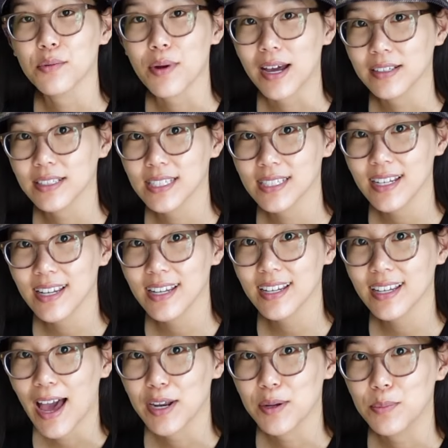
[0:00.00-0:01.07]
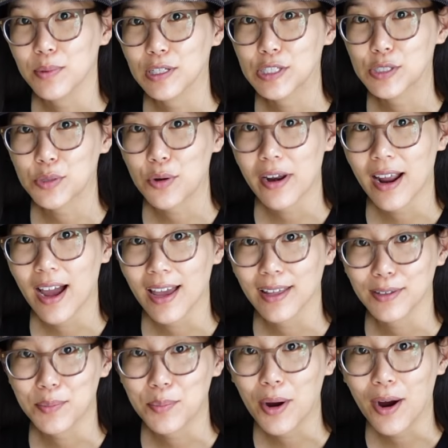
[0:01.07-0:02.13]
rattlesnake at a bookstore in
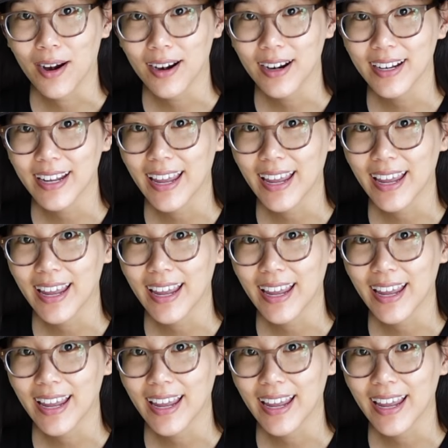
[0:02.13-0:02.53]
Highland Park,